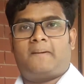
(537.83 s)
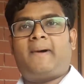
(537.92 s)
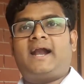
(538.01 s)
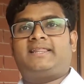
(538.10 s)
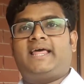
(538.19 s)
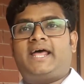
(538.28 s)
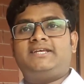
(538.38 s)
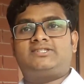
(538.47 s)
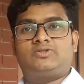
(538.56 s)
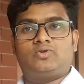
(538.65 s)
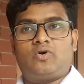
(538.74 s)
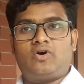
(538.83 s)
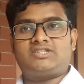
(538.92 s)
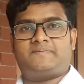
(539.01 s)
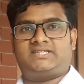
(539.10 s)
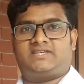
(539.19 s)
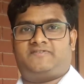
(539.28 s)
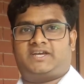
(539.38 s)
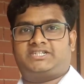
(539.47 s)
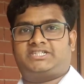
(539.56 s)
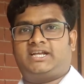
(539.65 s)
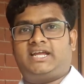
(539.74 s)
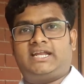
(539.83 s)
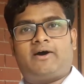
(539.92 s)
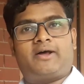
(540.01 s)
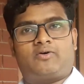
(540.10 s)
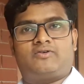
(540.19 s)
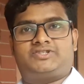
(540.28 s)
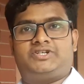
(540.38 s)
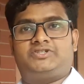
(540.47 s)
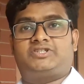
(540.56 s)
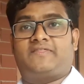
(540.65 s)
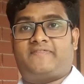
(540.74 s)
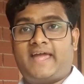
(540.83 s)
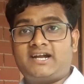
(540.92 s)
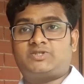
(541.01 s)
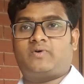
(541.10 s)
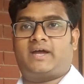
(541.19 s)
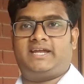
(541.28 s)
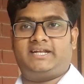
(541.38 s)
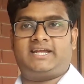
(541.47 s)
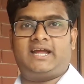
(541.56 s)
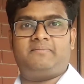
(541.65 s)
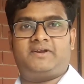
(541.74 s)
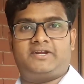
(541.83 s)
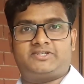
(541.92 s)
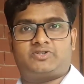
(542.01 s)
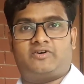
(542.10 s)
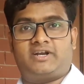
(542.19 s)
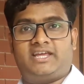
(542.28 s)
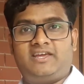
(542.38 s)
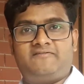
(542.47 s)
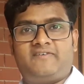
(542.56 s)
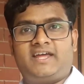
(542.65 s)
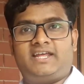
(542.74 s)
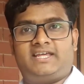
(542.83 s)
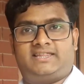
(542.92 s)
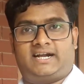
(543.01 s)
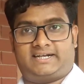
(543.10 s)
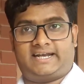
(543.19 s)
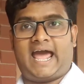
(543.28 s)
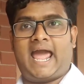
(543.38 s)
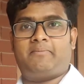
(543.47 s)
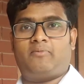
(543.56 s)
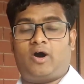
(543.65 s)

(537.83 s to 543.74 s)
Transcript: But there is no specification in our constitution. That's why it can be restored even in the time